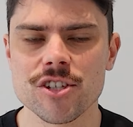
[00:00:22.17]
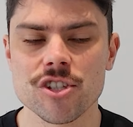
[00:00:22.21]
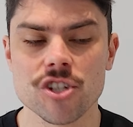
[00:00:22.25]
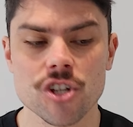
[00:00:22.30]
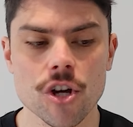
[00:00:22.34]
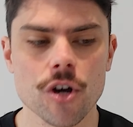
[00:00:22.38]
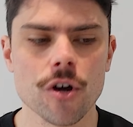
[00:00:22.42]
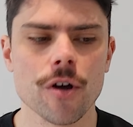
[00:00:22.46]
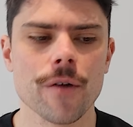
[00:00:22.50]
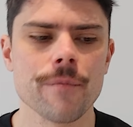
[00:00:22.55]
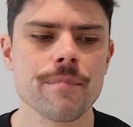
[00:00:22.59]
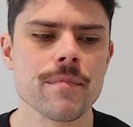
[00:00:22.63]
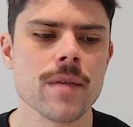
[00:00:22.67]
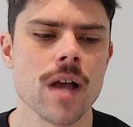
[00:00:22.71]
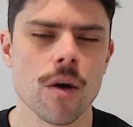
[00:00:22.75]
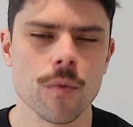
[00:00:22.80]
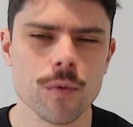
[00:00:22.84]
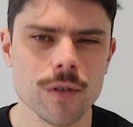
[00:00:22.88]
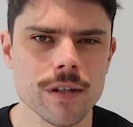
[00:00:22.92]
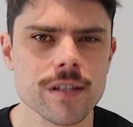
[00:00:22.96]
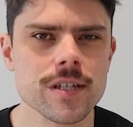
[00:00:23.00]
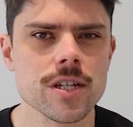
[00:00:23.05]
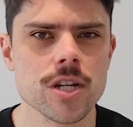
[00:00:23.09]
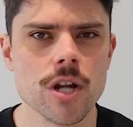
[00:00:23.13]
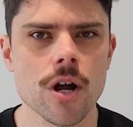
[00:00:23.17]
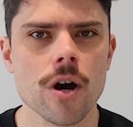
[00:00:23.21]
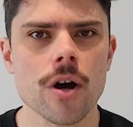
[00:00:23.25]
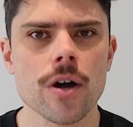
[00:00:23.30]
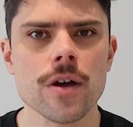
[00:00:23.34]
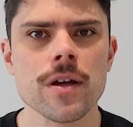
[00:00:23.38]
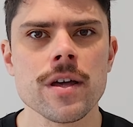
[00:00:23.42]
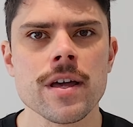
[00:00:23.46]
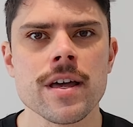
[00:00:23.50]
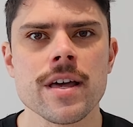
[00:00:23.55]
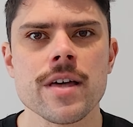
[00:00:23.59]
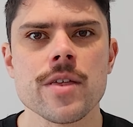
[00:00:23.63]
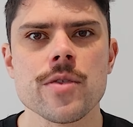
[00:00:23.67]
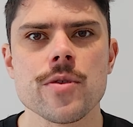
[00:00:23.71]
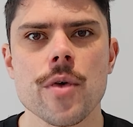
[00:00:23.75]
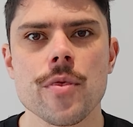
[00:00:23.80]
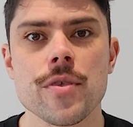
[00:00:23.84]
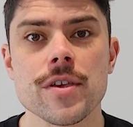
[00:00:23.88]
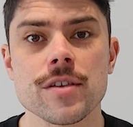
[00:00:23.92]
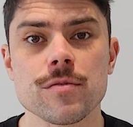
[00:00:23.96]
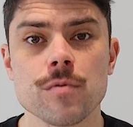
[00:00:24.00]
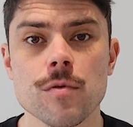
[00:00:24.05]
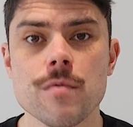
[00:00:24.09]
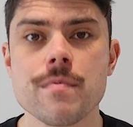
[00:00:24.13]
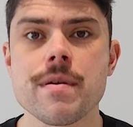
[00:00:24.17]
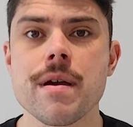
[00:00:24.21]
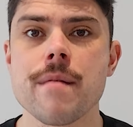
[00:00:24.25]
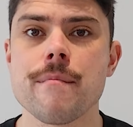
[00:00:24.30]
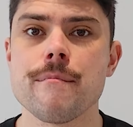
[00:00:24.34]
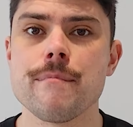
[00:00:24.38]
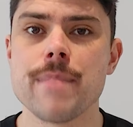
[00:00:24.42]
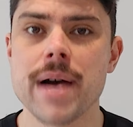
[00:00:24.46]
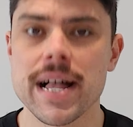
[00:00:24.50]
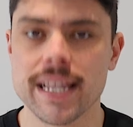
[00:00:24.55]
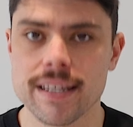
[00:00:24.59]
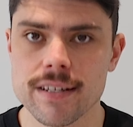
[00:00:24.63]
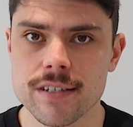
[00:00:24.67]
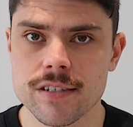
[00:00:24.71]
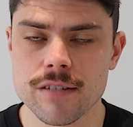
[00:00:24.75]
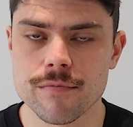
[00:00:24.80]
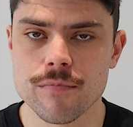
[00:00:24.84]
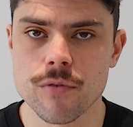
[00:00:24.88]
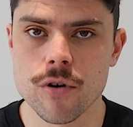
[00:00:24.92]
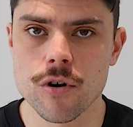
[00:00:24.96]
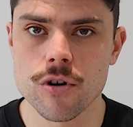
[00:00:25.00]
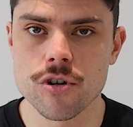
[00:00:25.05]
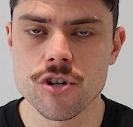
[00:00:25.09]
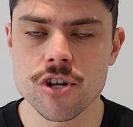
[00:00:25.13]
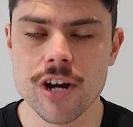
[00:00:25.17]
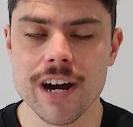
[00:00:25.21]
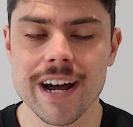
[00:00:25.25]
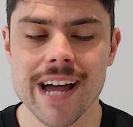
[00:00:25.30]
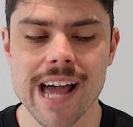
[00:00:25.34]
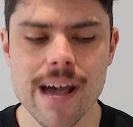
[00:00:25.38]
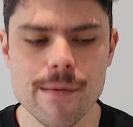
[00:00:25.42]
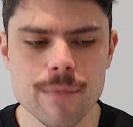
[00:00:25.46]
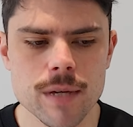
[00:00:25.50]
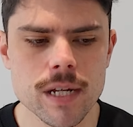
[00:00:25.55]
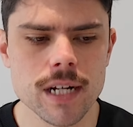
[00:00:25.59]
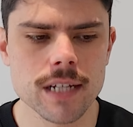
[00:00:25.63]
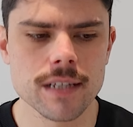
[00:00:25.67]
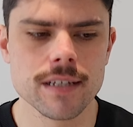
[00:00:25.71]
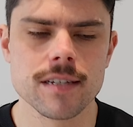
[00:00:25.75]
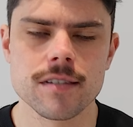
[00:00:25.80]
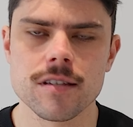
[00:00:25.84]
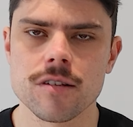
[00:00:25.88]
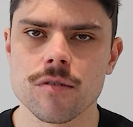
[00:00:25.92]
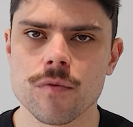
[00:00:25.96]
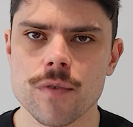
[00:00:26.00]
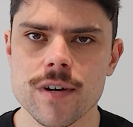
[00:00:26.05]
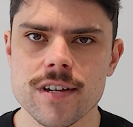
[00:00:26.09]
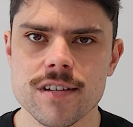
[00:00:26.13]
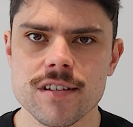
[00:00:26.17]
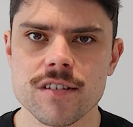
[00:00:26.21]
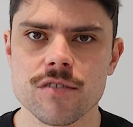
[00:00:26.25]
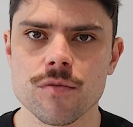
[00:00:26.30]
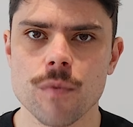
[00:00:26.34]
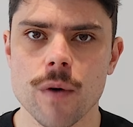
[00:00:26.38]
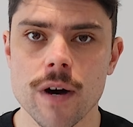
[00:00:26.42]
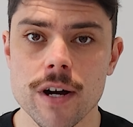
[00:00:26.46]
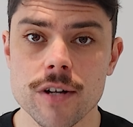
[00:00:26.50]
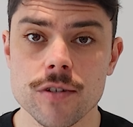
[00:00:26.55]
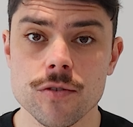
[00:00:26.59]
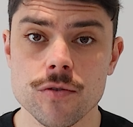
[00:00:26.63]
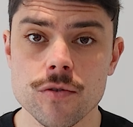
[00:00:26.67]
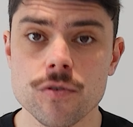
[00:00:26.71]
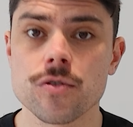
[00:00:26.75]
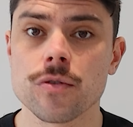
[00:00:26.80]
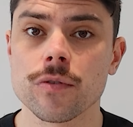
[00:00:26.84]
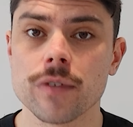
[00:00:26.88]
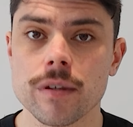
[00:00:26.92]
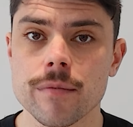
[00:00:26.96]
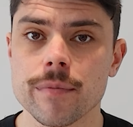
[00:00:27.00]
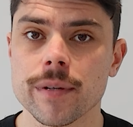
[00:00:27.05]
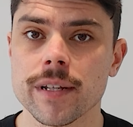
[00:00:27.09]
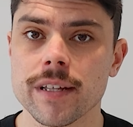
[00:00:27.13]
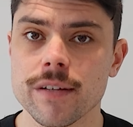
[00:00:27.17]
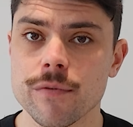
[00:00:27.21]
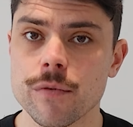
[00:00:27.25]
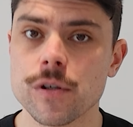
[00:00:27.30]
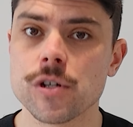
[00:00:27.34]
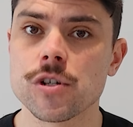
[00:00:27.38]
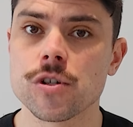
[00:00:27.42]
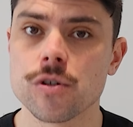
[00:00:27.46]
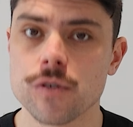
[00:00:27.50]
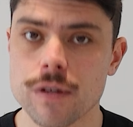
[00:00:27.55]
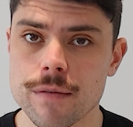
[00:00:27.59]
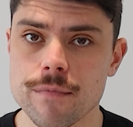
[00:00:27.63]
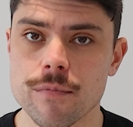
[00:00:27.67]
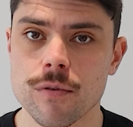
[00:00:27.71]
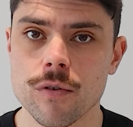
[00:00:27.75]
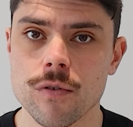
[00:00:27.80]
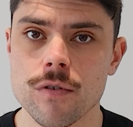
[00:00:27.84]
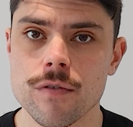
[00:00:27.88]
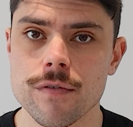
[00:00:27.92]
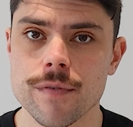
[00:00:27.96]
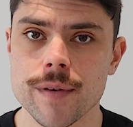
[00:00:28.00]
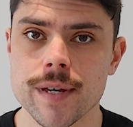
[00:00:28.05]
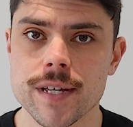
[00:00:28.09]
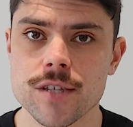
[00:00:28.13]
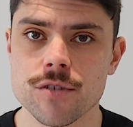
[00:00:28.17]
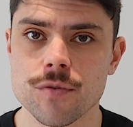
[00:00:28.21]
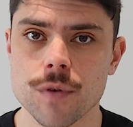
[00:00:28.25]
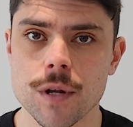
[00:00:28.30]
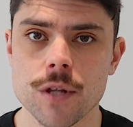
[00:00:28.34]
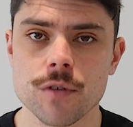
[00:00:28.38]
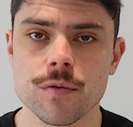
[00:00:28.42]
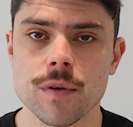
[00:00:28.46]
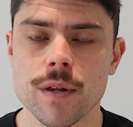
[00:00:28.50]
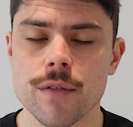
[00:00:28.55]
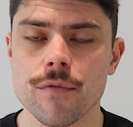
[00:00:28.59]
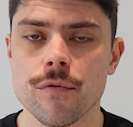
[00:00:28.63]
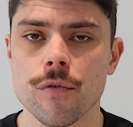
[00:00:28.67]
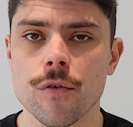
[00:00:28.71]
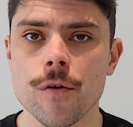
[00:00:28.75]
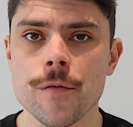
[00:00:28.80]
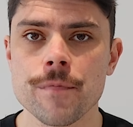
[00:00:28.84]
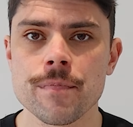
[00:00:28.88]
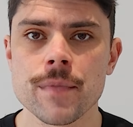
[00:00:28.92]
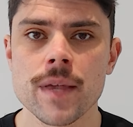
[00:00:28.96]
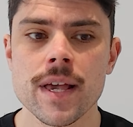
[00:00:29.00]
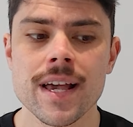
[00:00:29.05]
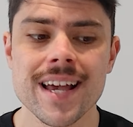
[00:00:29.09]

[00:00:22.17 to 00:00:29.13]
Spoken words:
So I will let you know that this will be a balanced approach. I am going to list the reasons why I do truly believe we should improve in 2024.